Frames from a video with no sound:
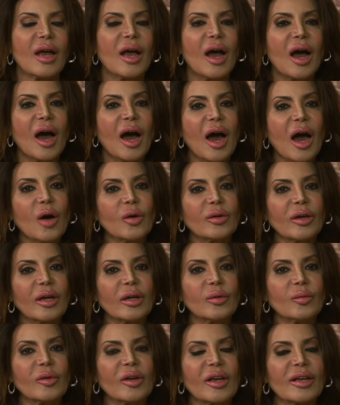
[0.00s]
How
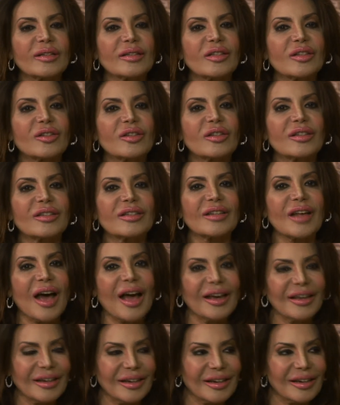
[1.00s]
can we as a
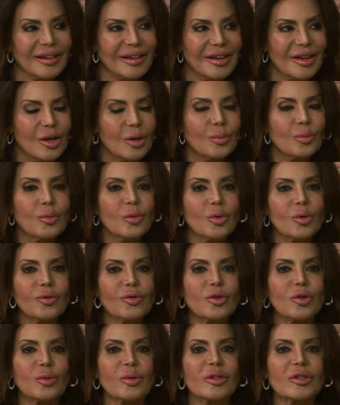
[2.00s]
society move
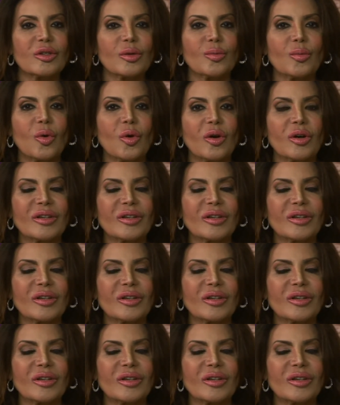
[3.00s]
towards a more